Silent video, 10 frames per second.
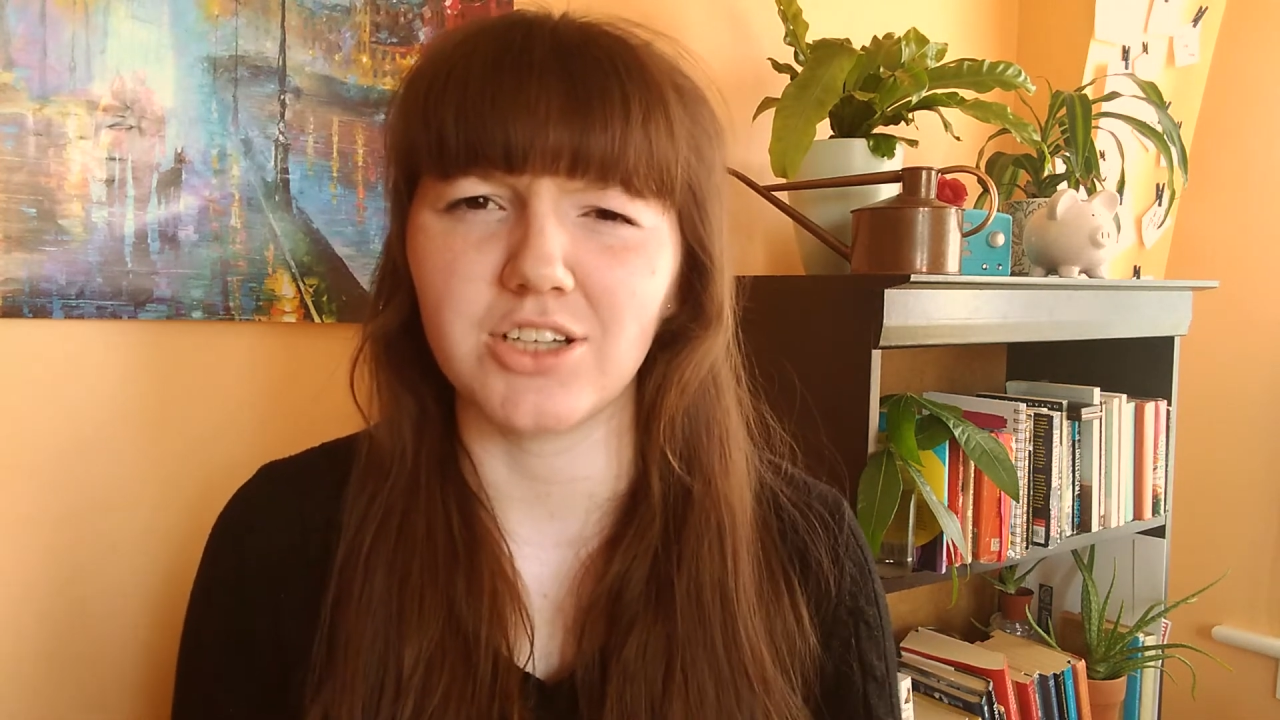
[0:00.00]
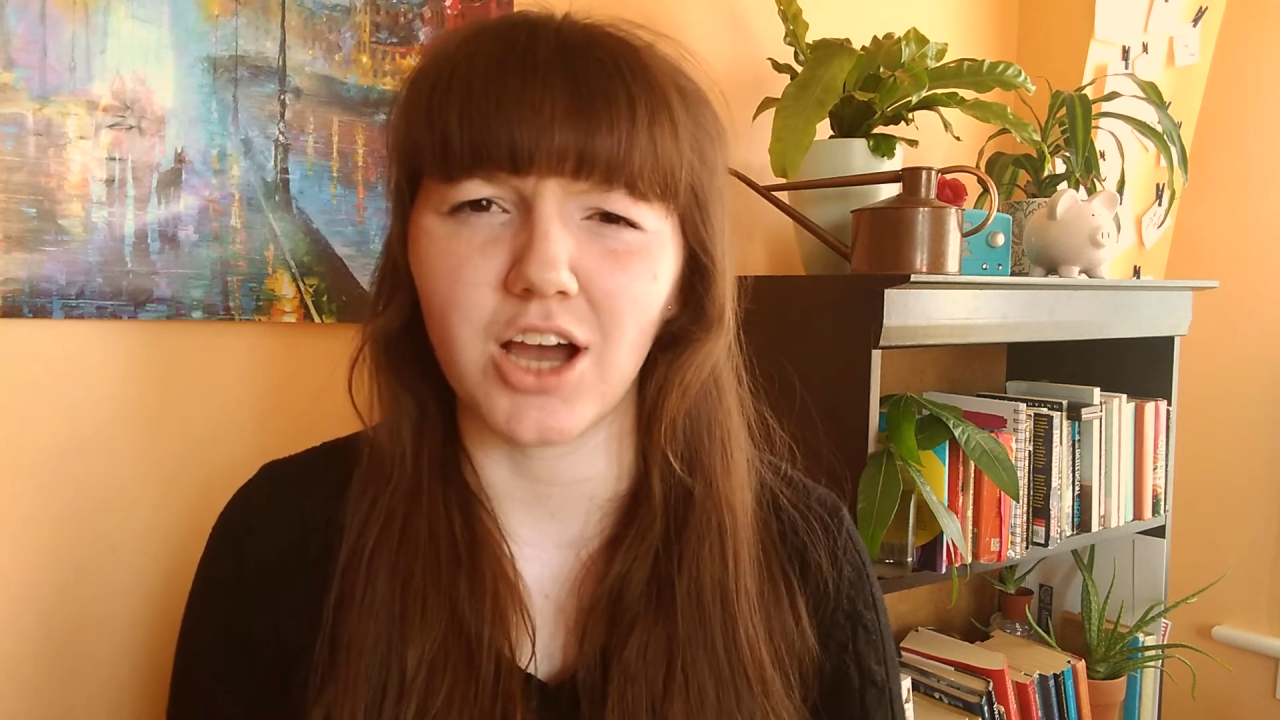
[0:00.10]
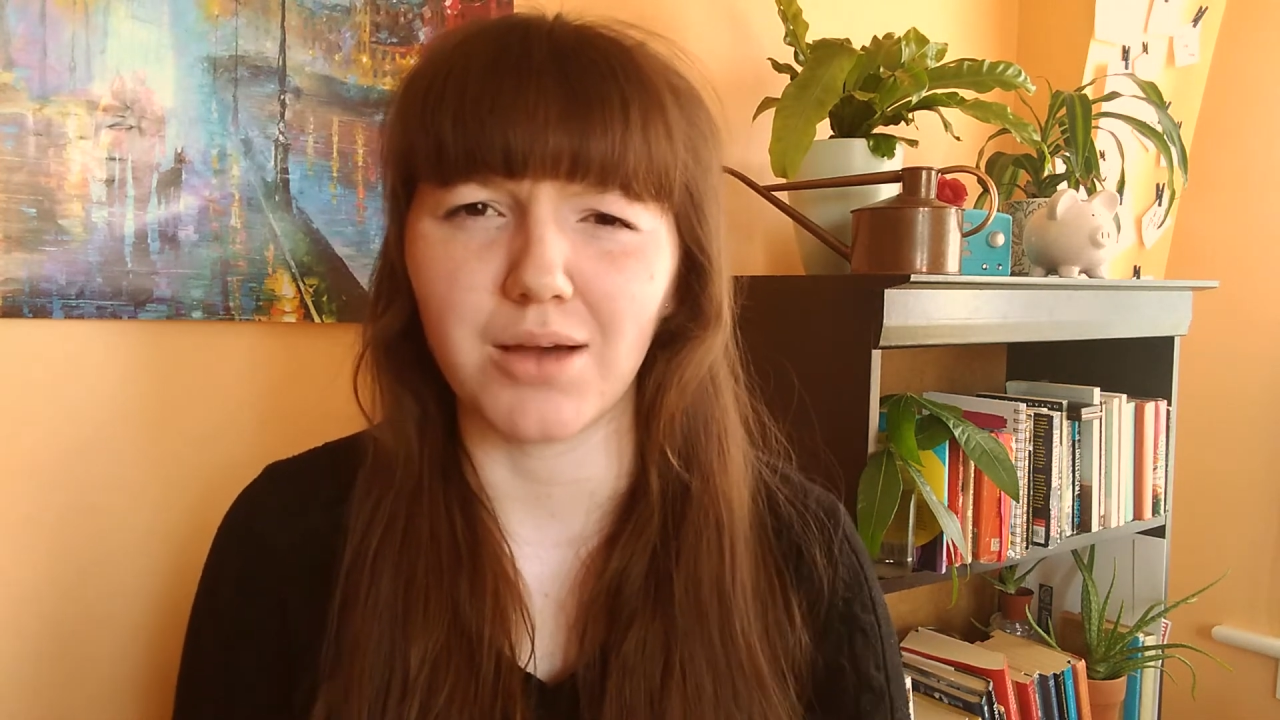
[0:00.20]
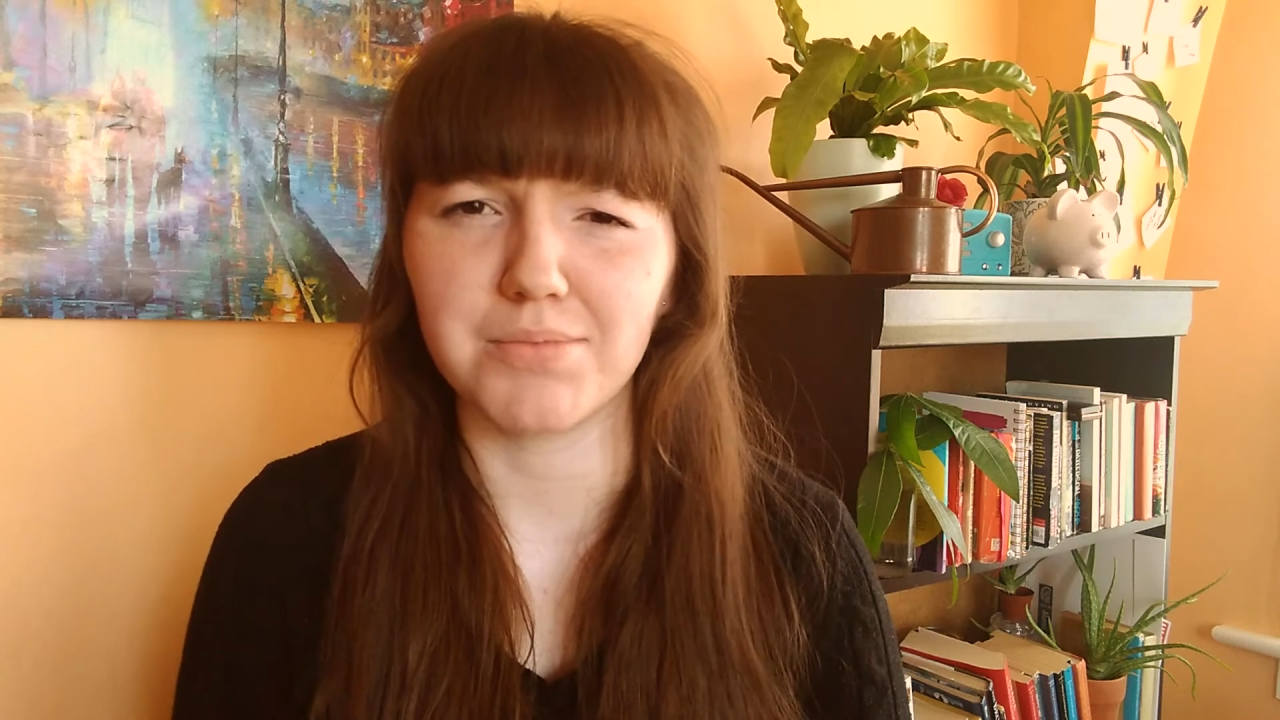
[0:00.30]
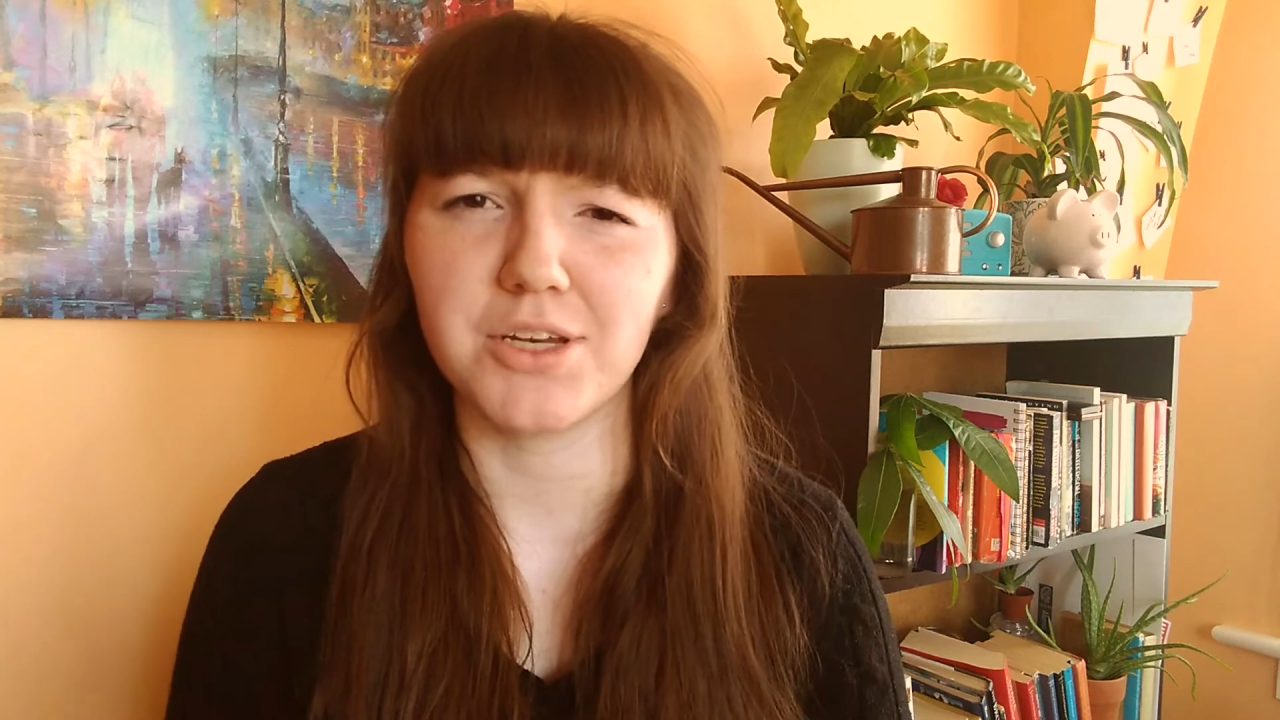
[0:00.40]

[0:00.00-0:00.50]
top